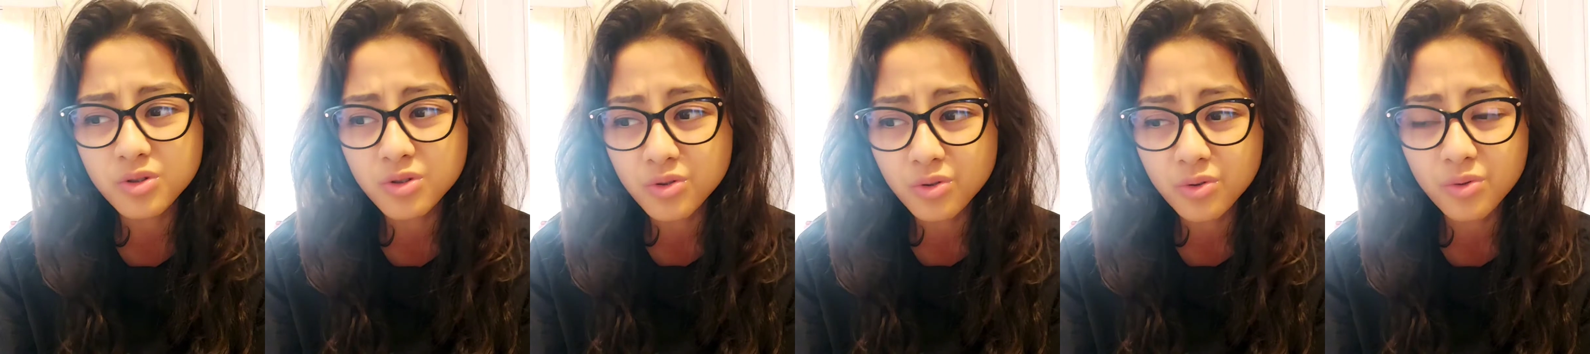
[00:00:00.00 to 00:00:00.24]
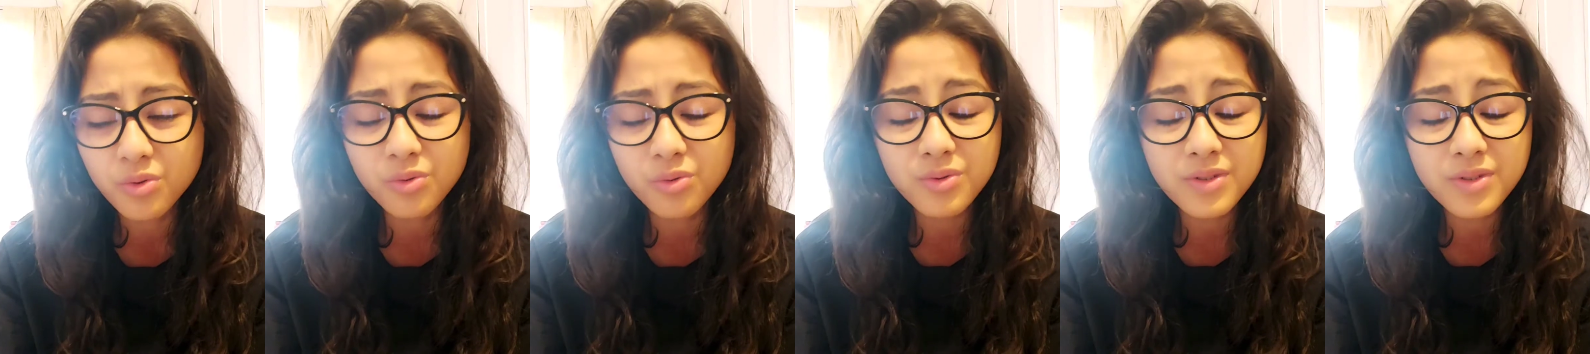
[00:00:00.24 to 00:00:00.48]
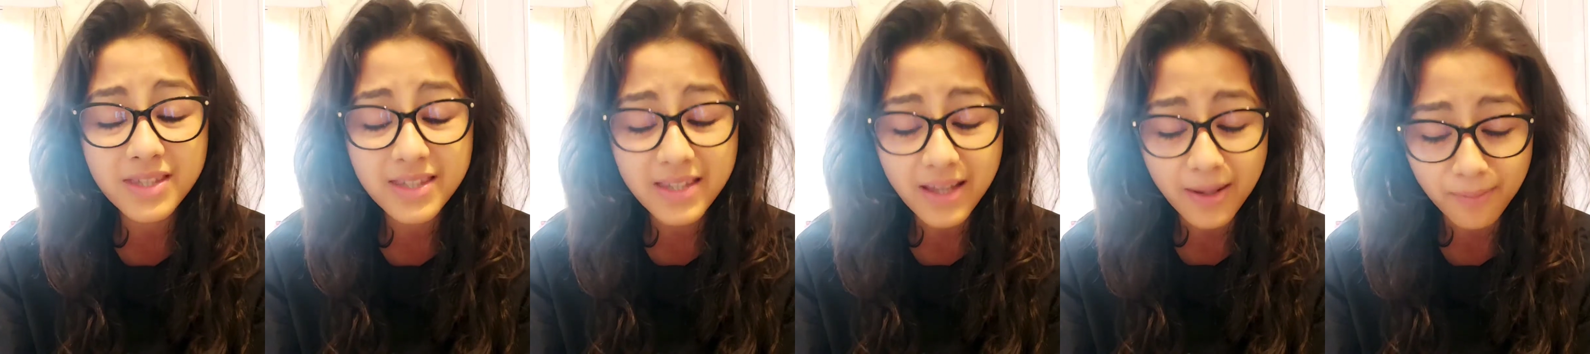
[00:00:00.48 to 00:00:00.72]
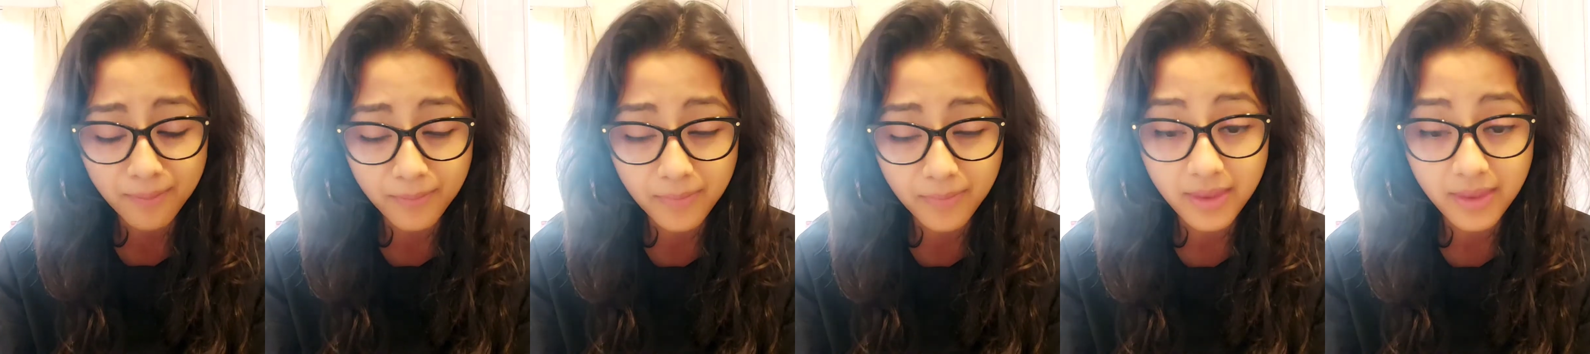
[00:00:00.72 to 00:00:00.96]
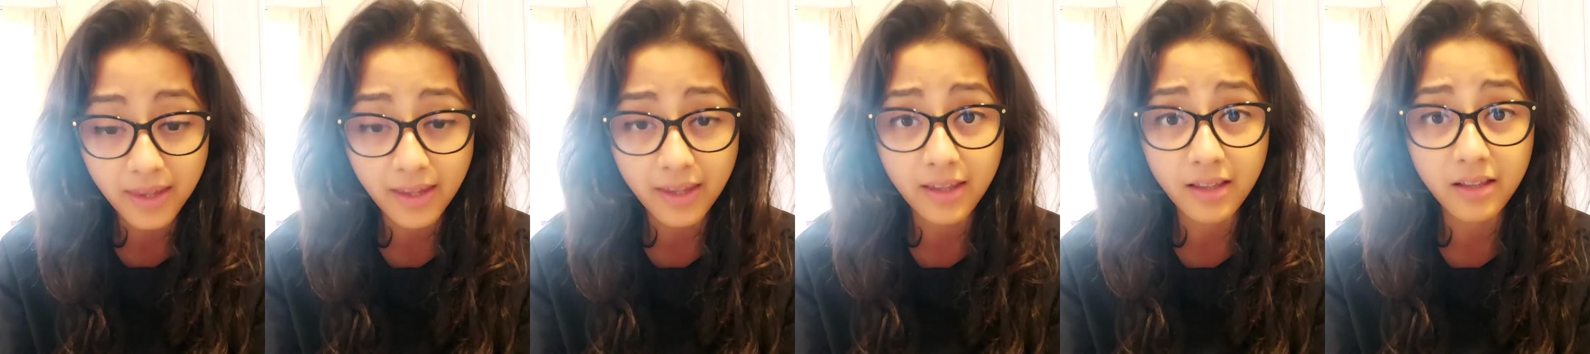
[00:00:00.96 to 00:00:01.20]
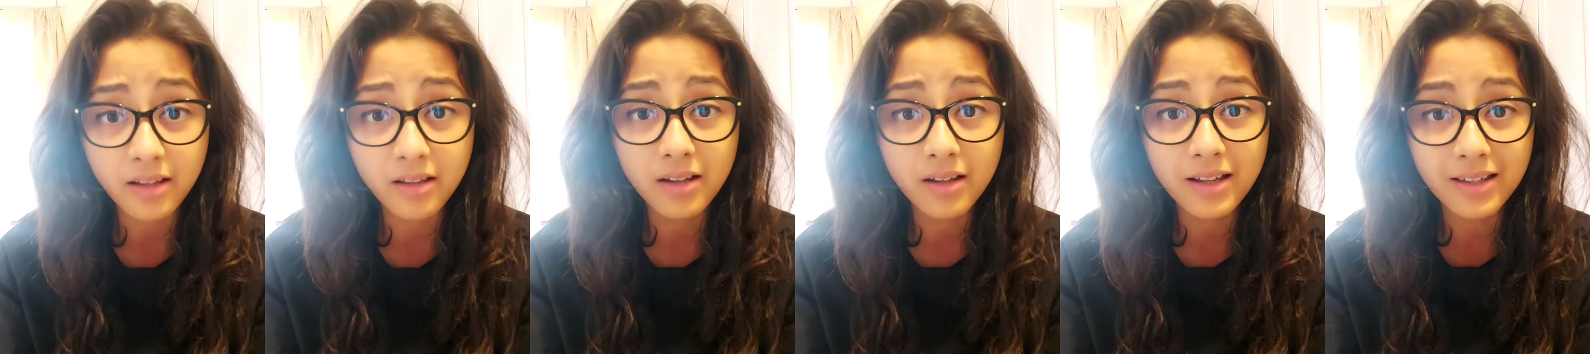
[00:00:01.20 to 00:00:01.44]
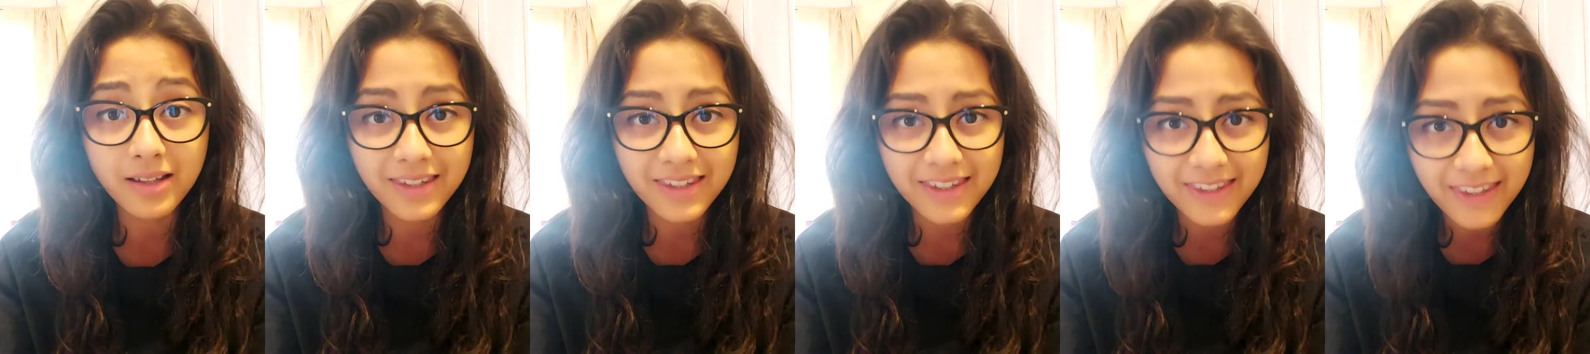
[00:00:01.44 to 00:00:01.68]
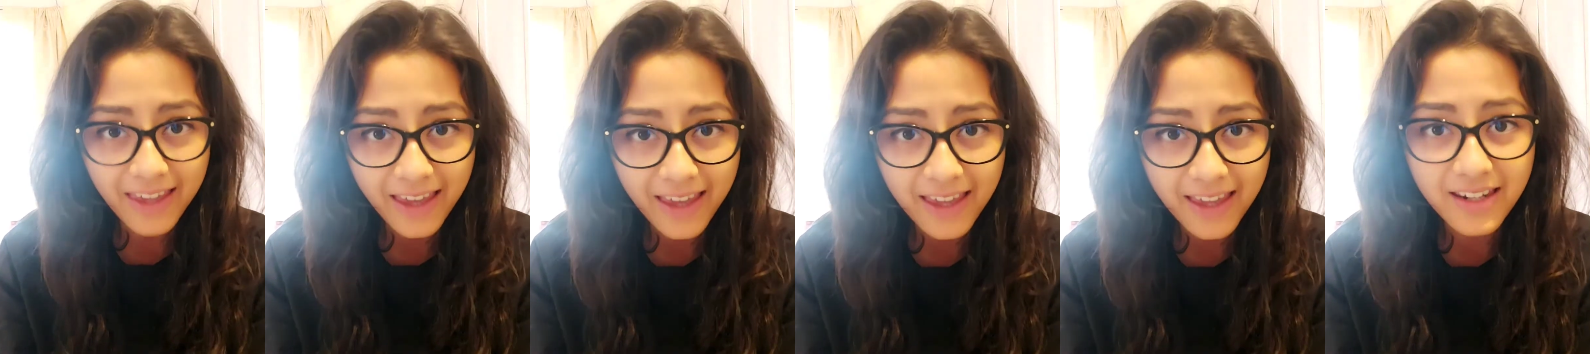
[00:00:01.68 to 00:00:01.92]
do something
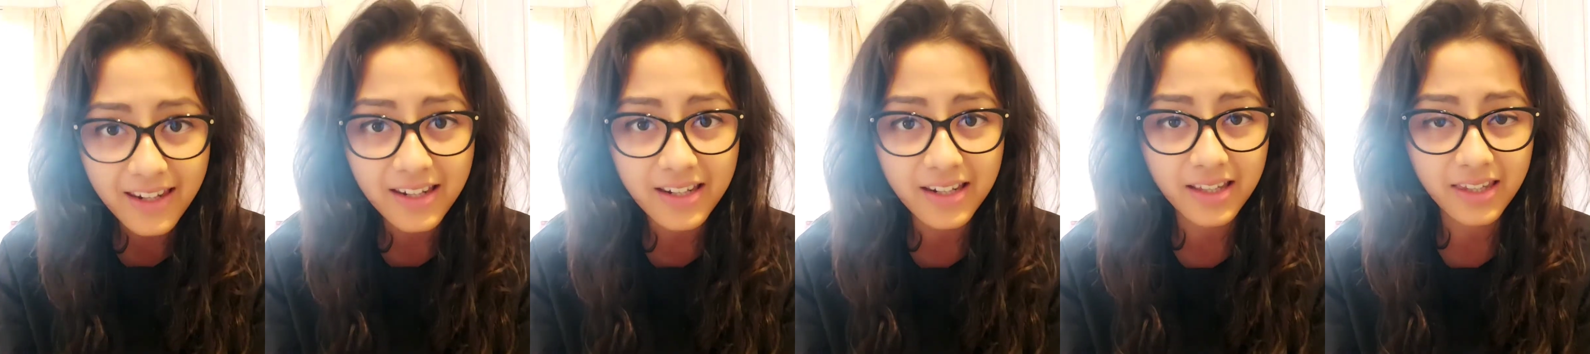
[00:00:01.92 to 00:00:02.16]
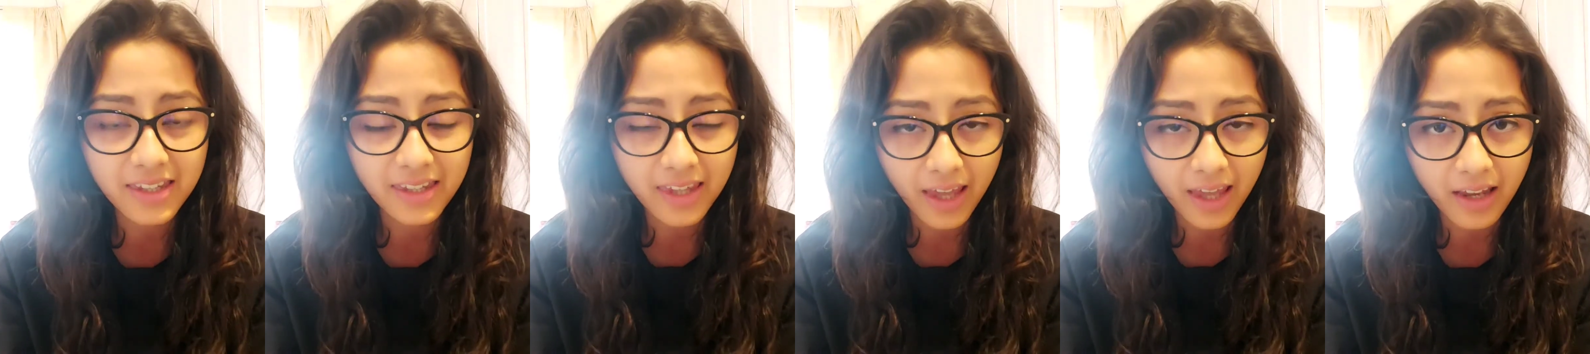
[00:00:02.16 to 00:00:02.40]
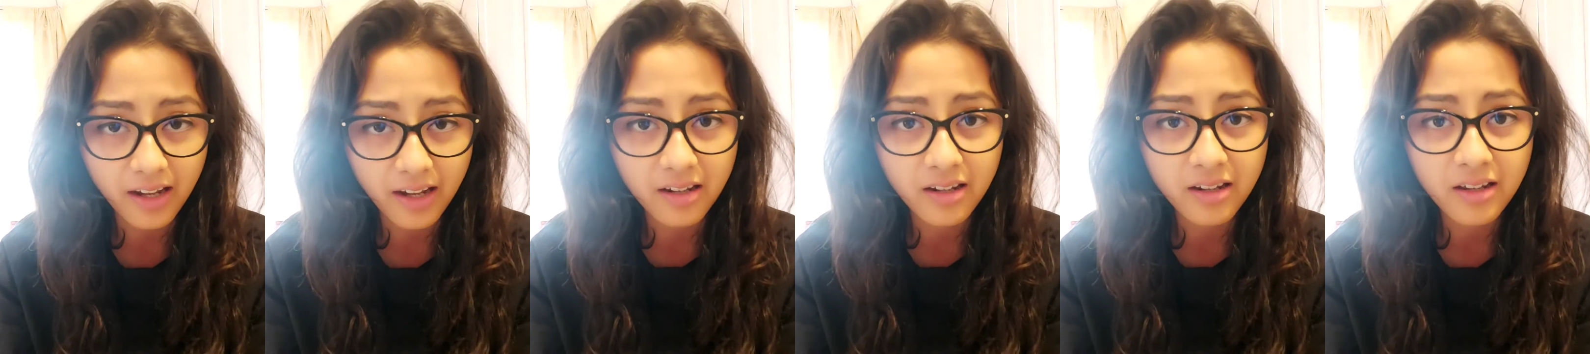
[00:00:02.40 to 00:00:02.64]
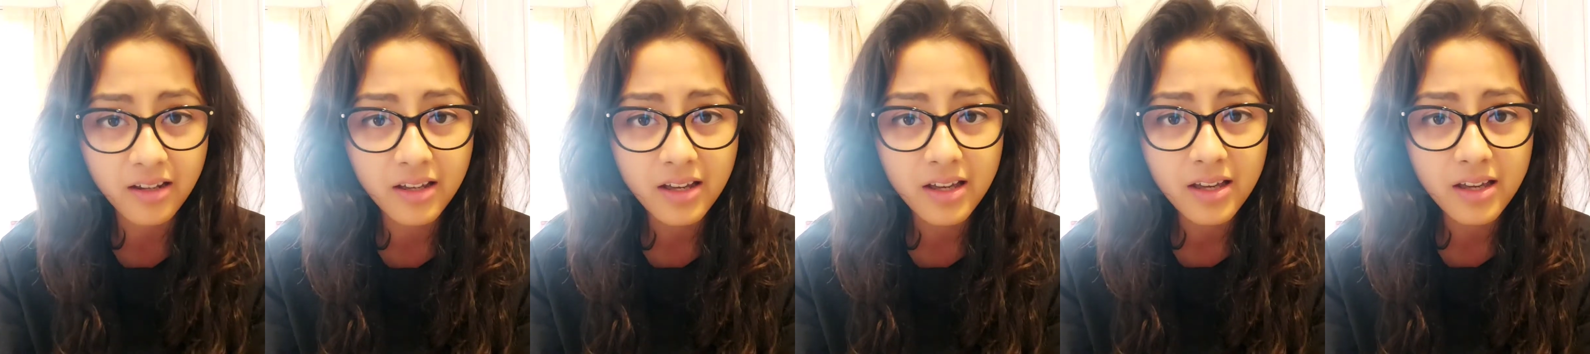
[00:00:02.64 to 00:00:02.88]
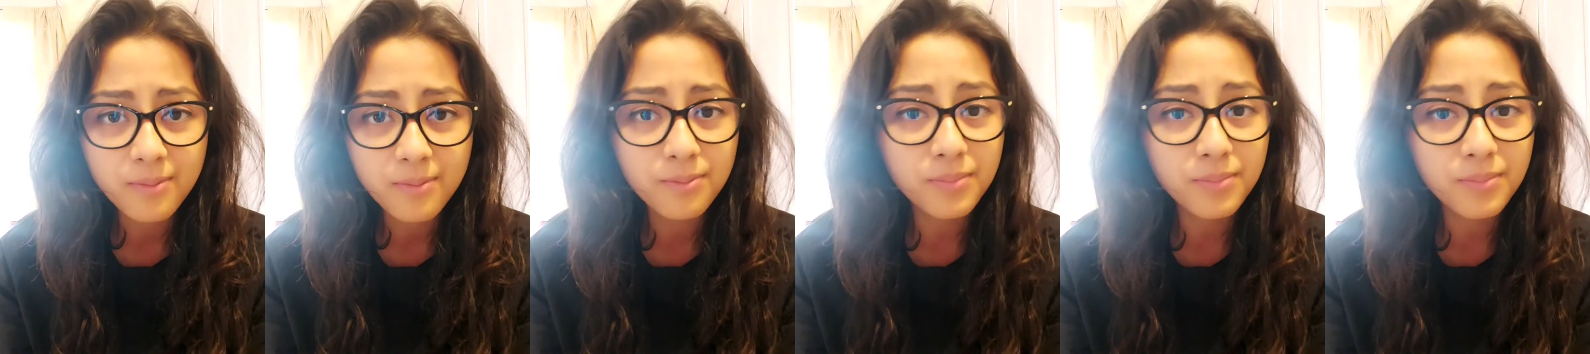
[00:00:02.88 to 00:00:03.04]
again and again,